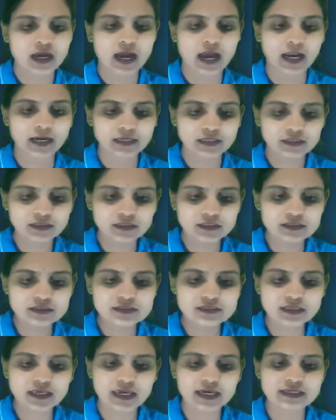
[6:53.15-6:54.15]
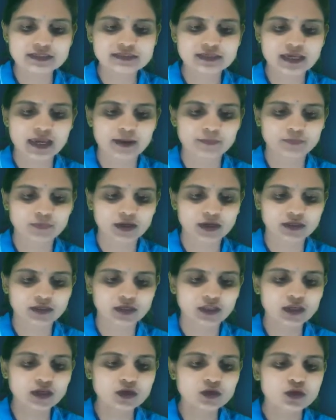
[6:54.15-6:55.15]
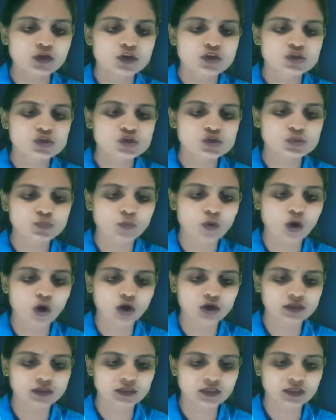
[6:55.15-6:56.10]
and in this case I am getting small